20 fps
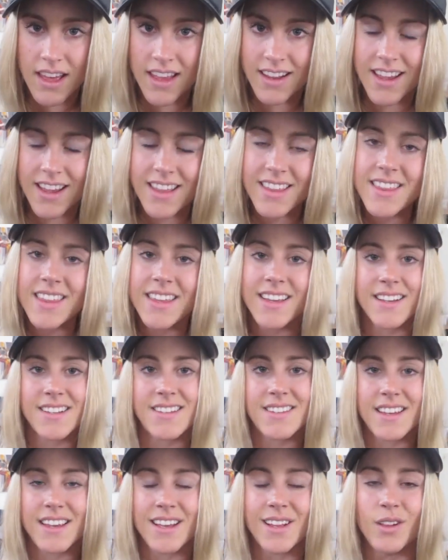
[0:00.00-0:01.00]
Another thing I
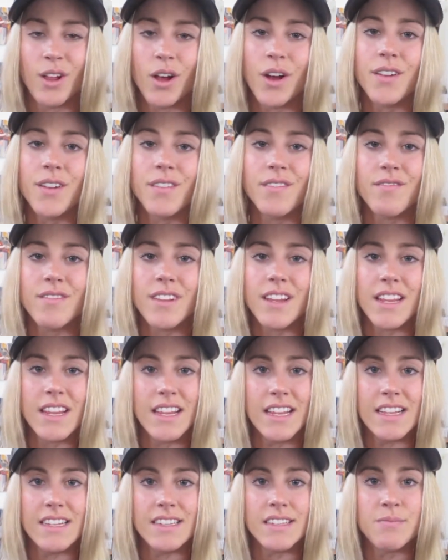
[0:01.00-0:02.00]
see a lot
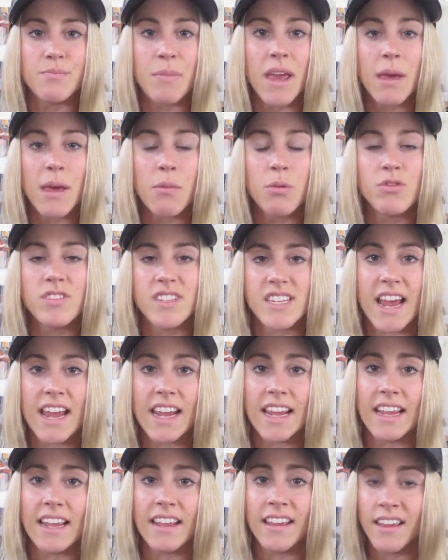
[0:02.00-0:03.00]
is people
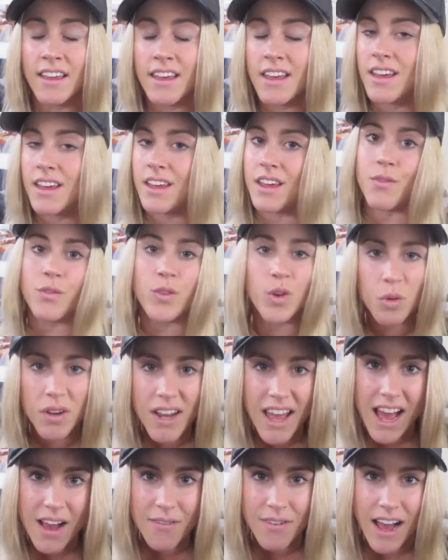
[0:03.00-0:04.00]
saying, if you
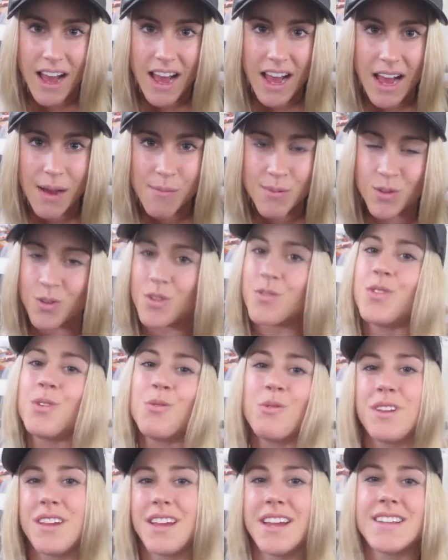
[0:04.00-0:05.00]
want to have abs or if
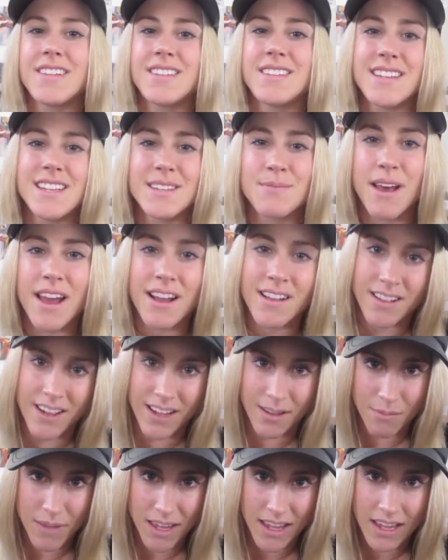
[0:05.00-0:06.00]
you want to get a six-pack
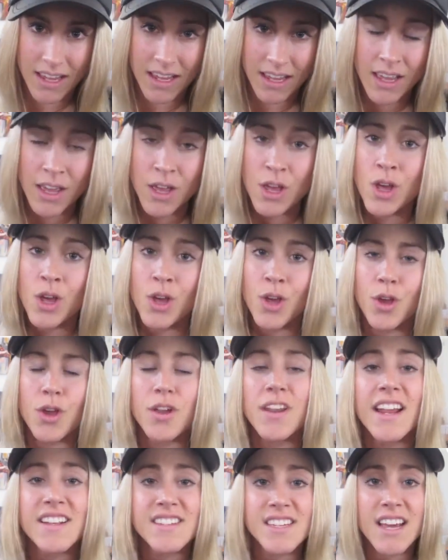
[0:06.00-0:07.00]
like me,
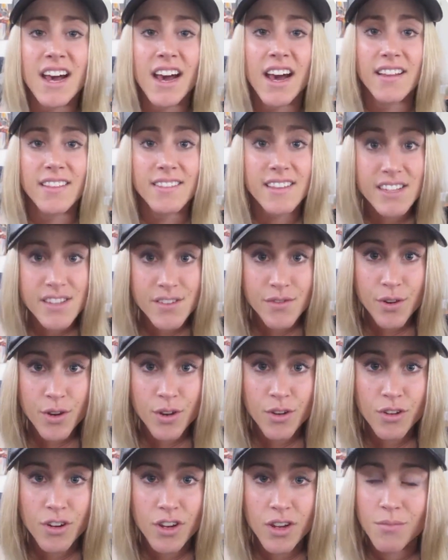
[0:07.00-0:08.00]
you need to cut this
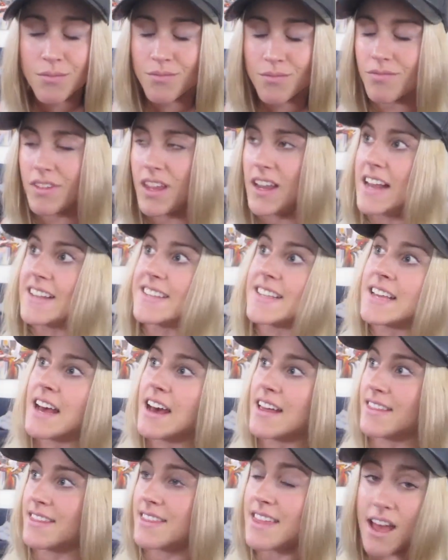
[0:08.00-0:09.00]
food group, you need to
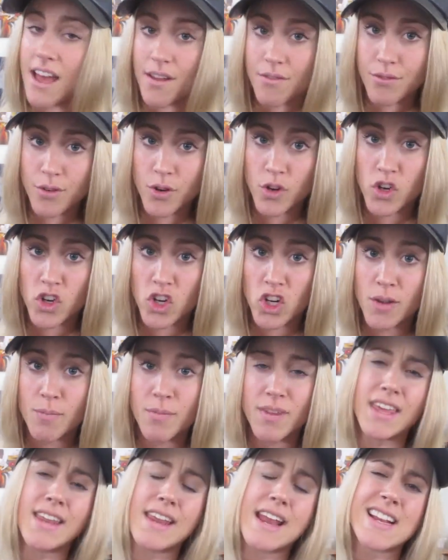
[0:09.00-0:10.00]
cut that food
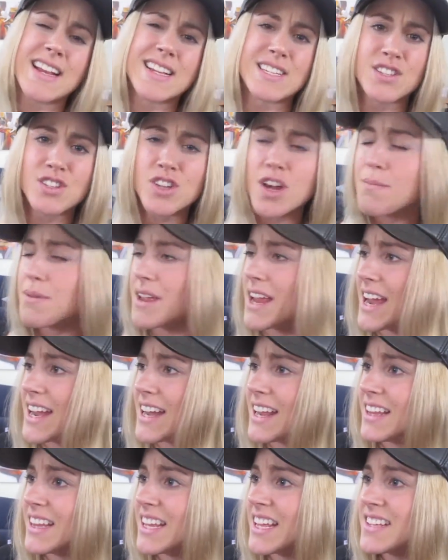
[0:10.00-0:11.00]
group, you need to stop
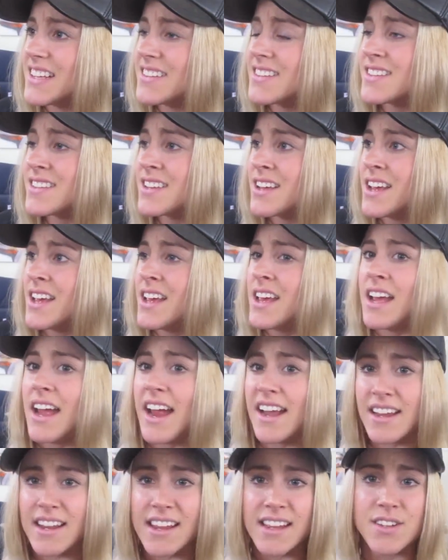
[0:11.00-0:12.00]
eating this,
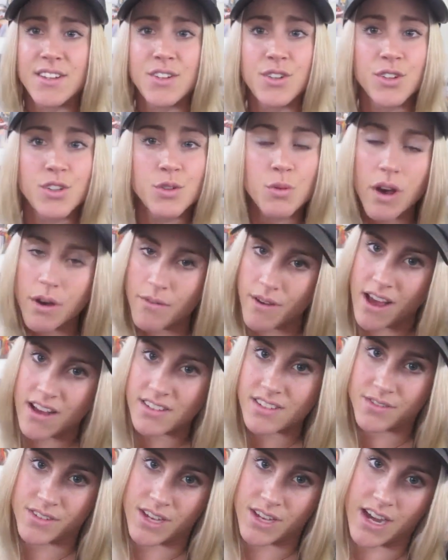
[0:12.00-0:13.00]
and you need to do 12
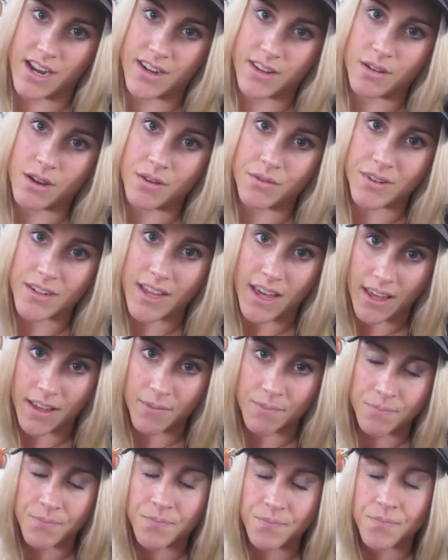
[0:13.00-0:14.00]
hours of cardio every day.